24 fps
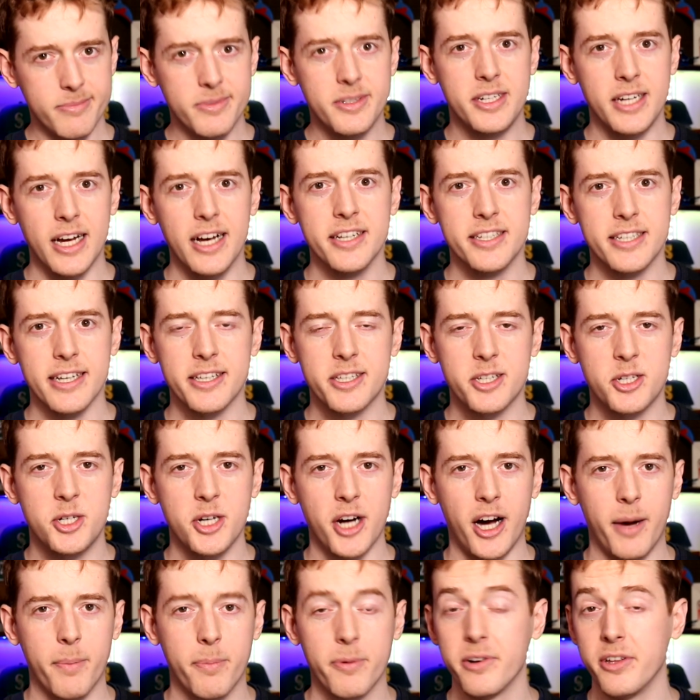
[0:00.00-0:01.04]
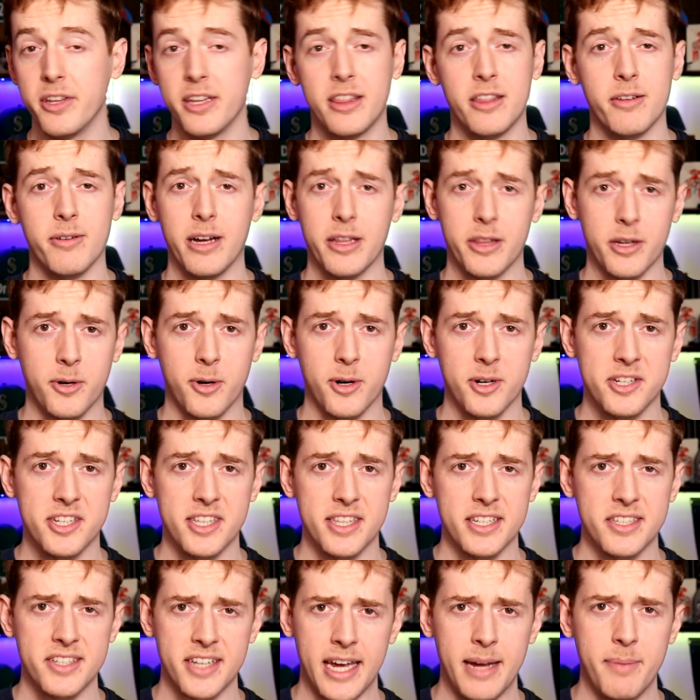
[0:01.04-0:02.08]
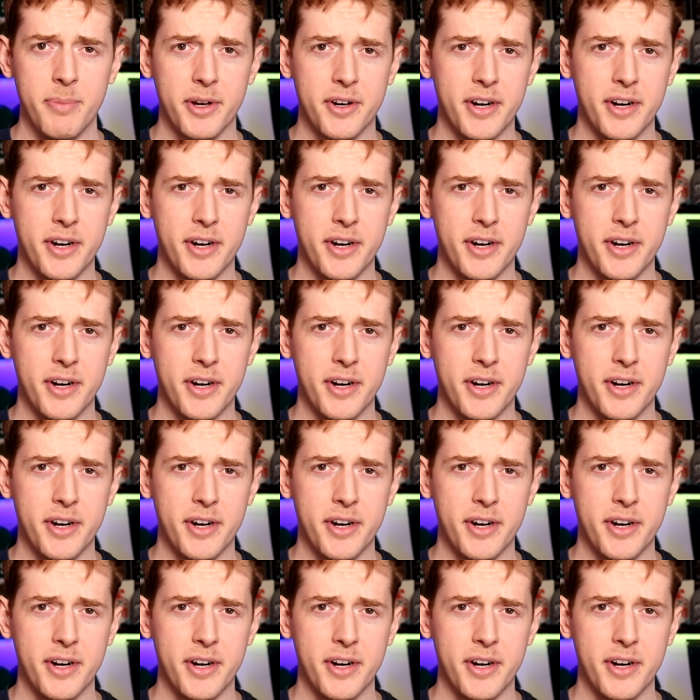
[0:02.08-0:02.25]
does its job really throughout the course of this game.